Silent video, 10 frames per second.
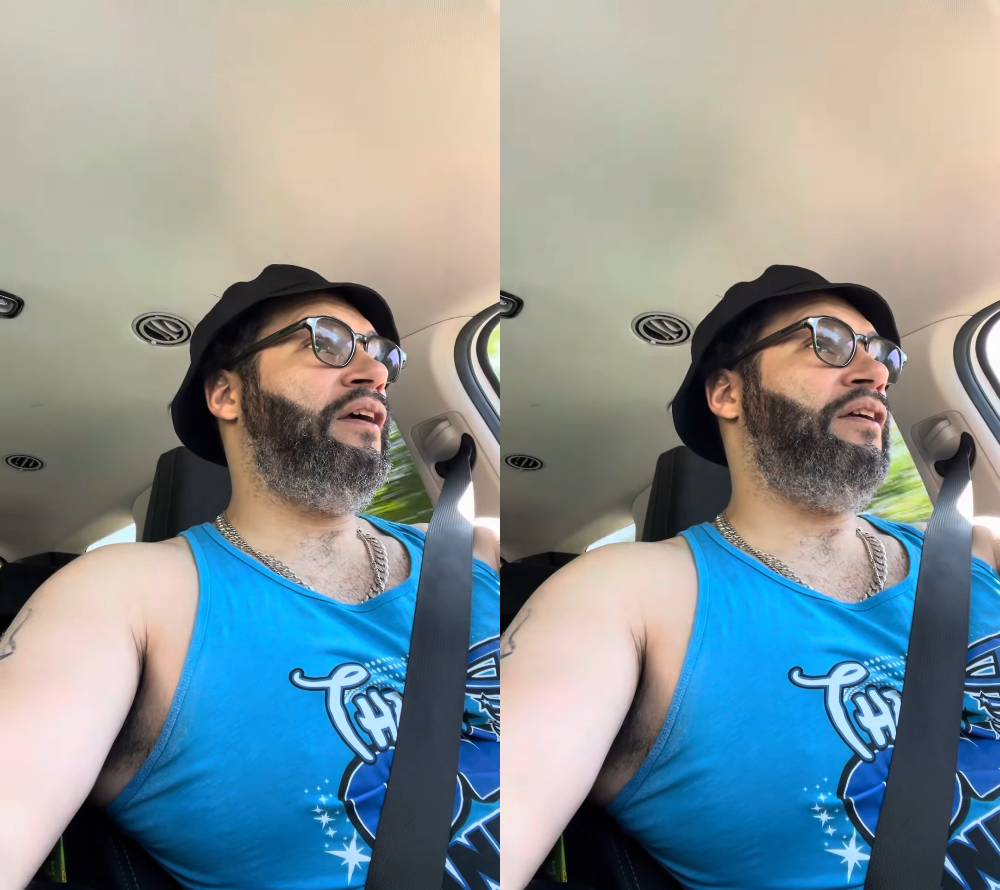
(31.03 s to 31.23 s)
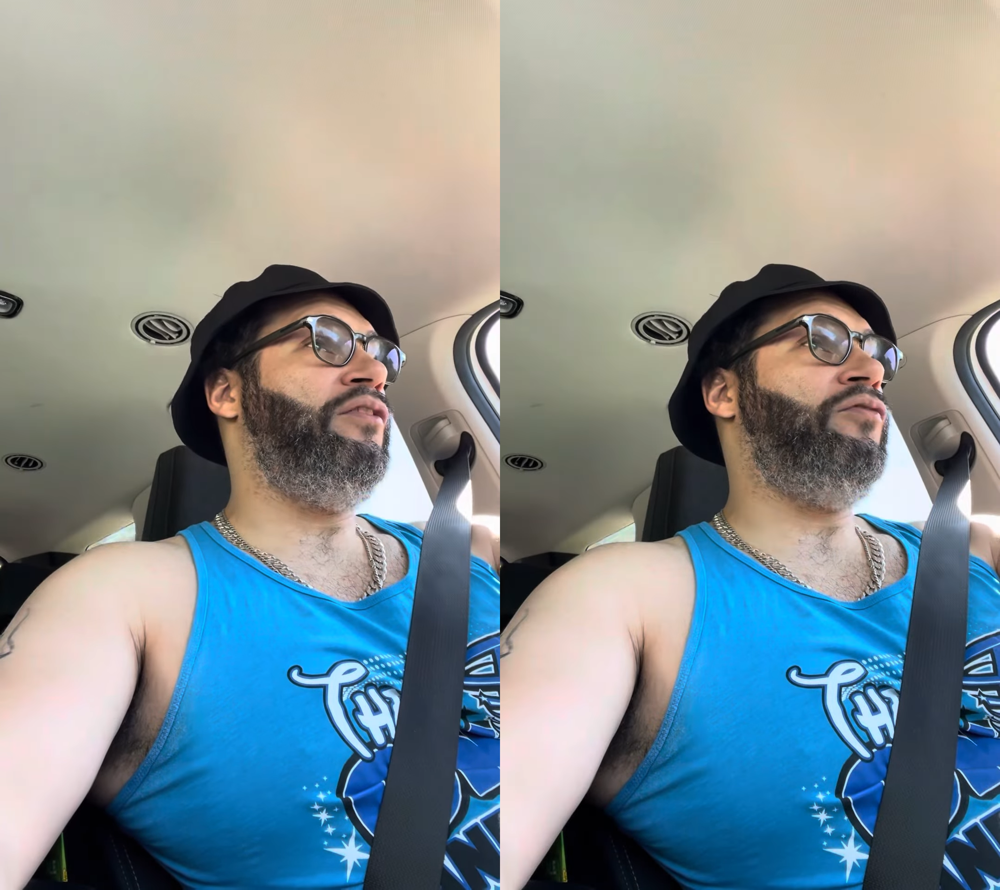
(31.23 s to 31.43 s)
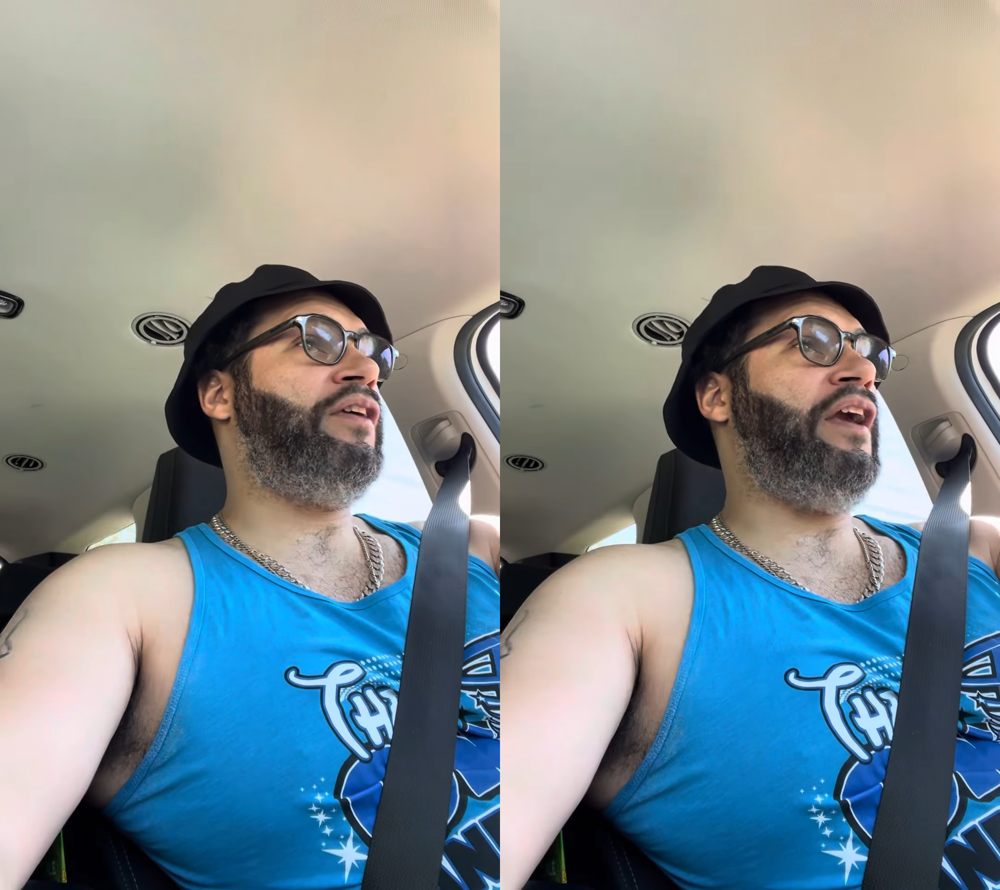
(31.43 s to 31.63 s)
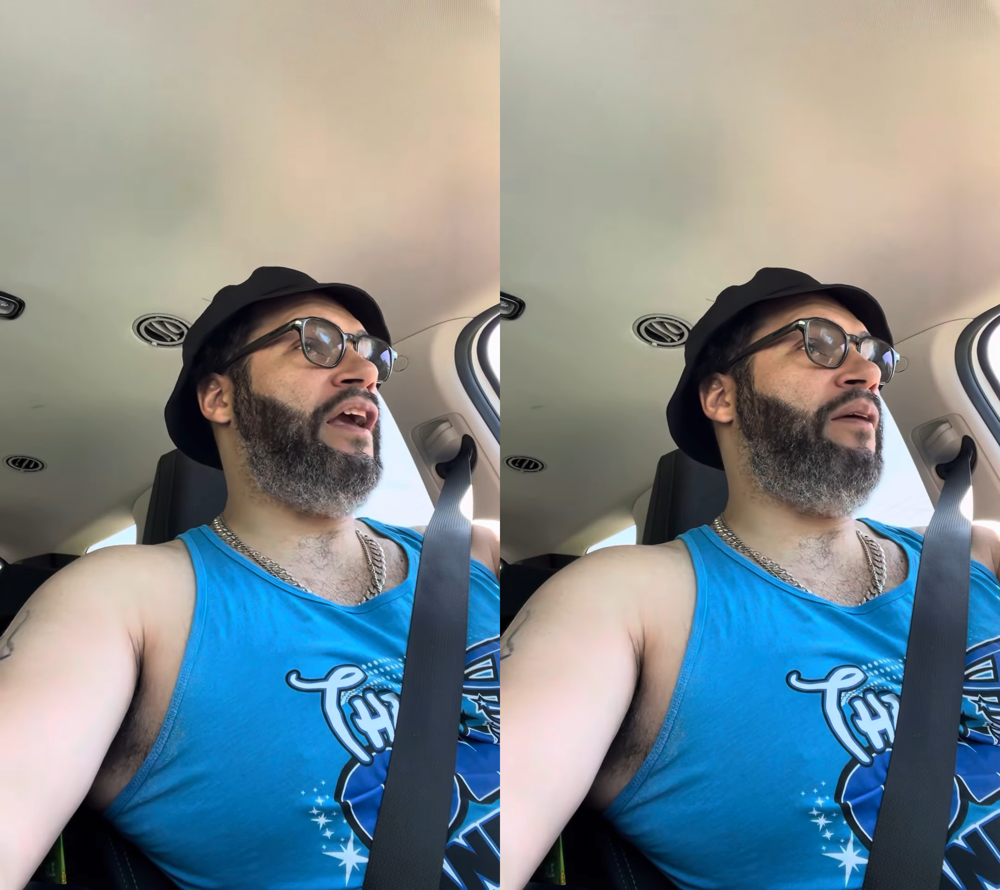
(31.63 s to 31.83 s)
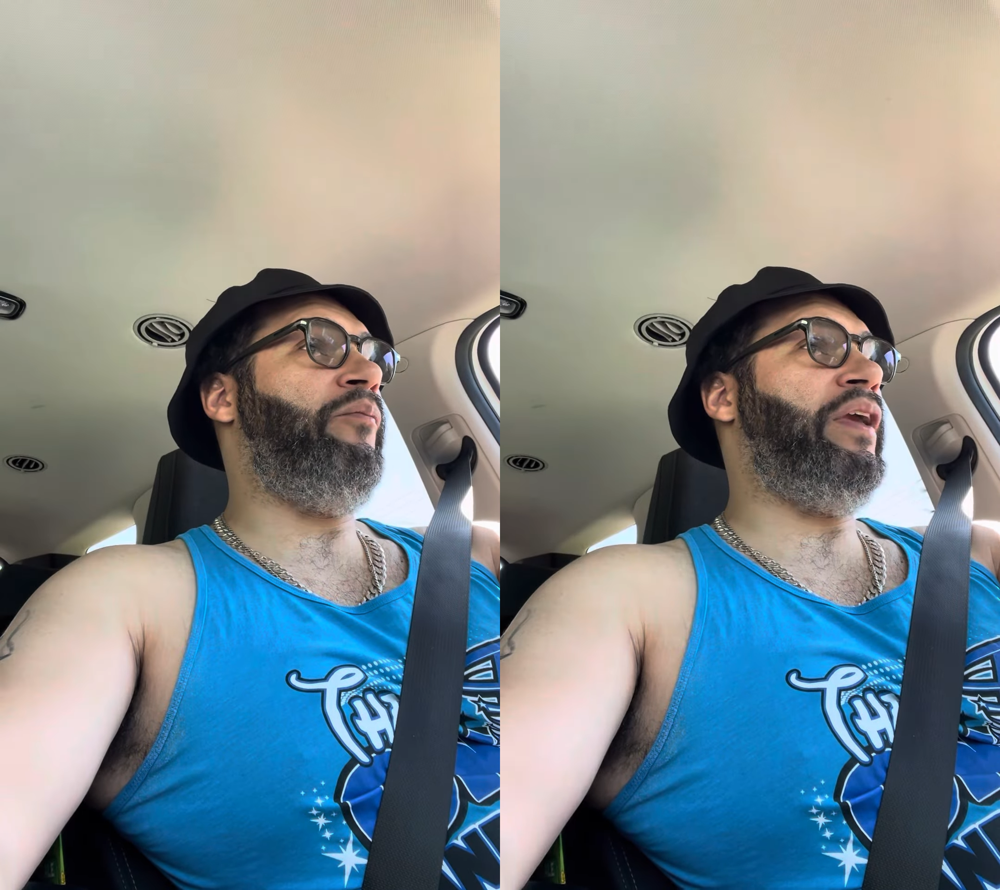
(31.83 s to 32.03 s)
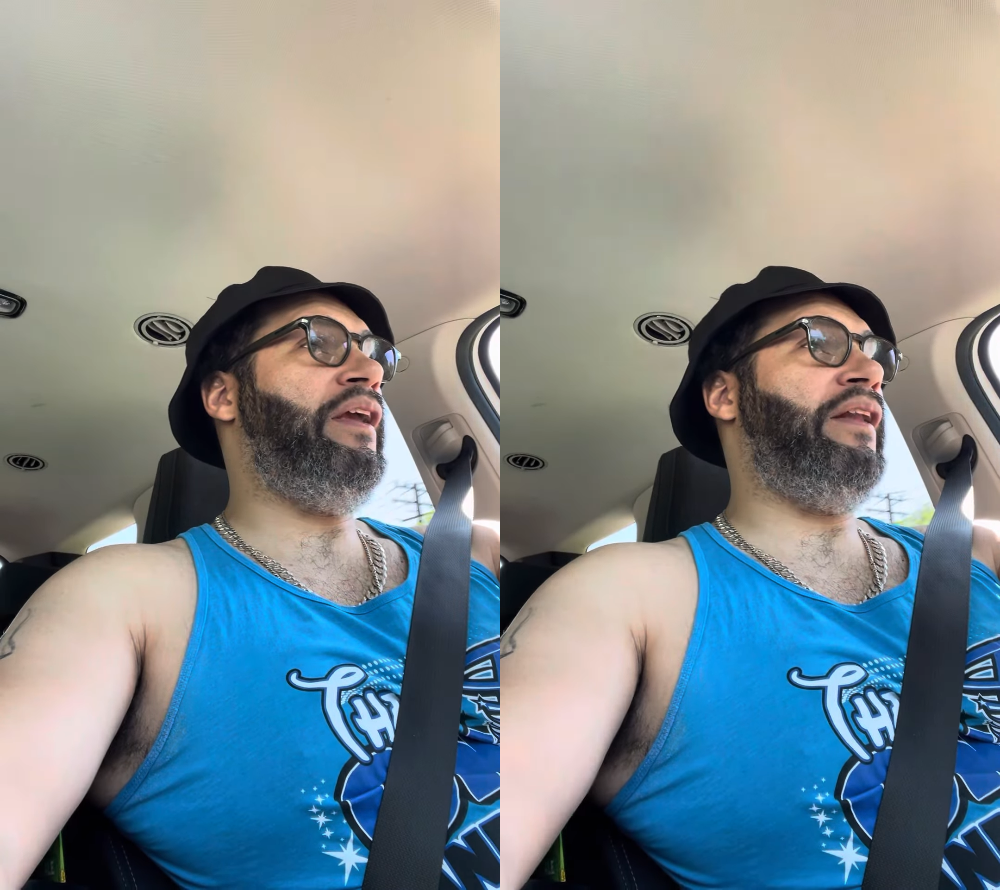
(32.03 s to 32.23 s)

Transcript: you can't beat